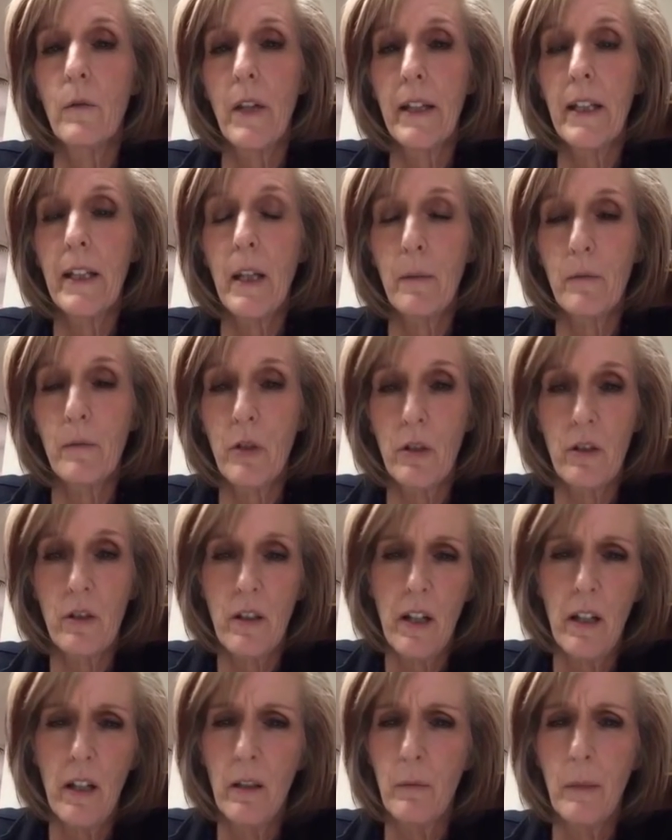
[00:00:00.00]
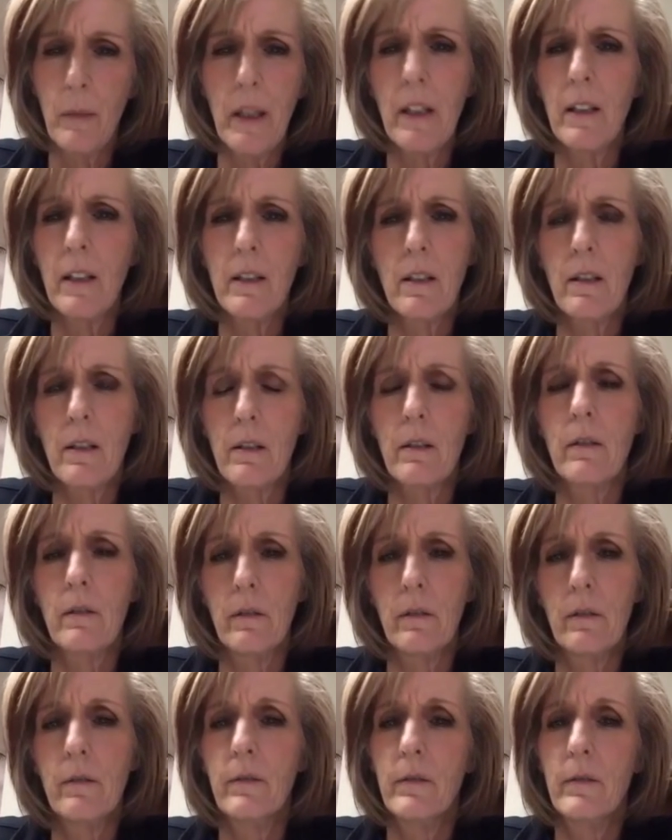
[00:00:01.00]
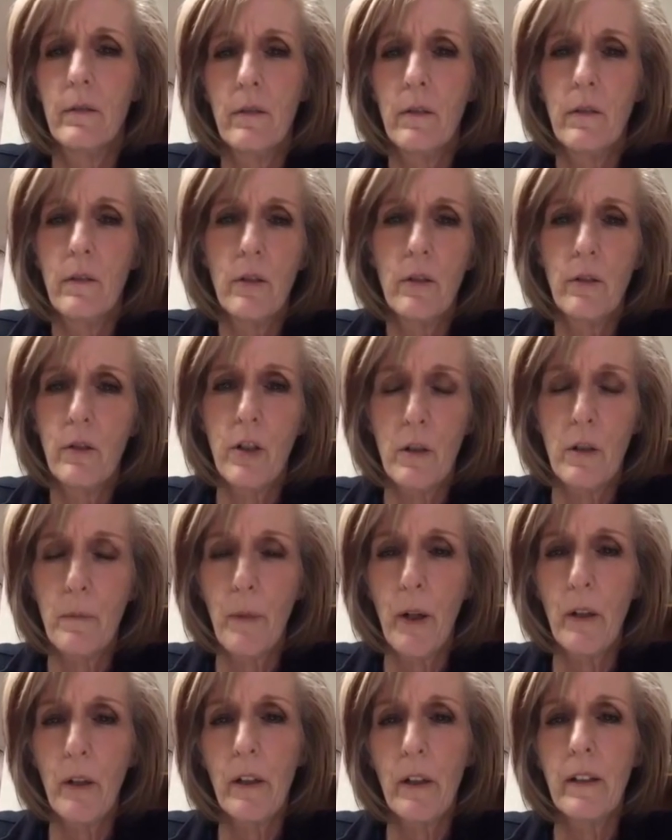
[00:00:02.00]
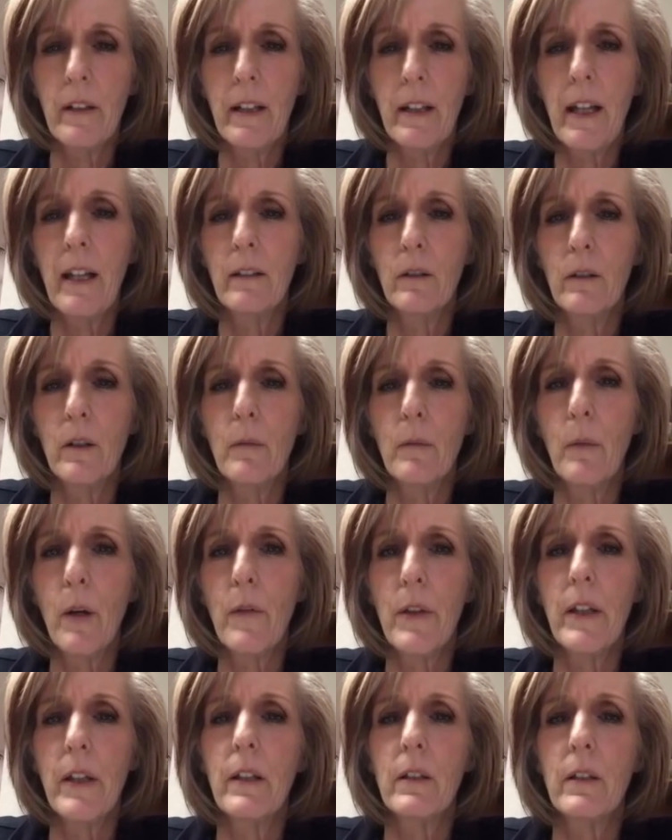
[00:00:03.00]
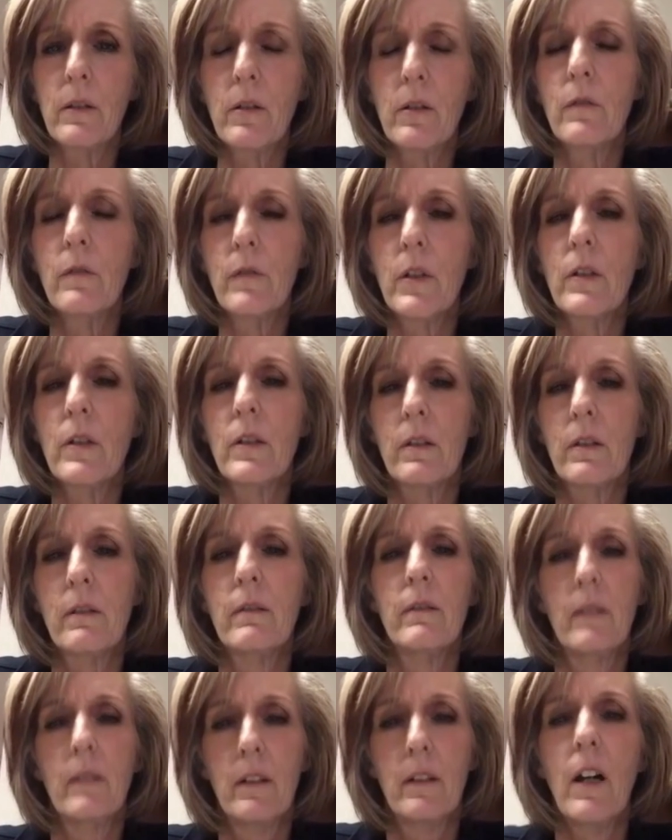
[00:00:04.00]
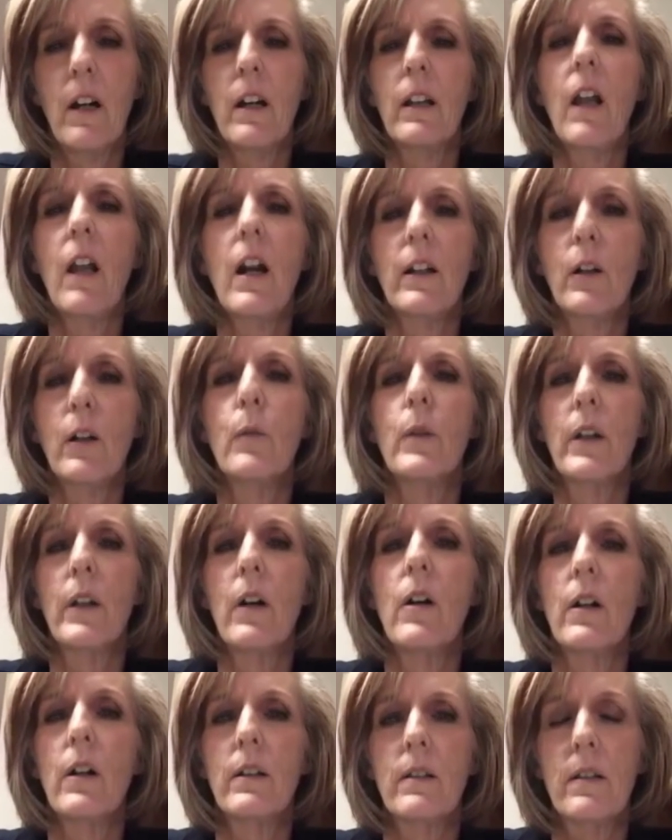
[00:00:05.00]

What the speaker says: they kept just telling me, you're just burning the candle at both ends. You've just got a lot going on.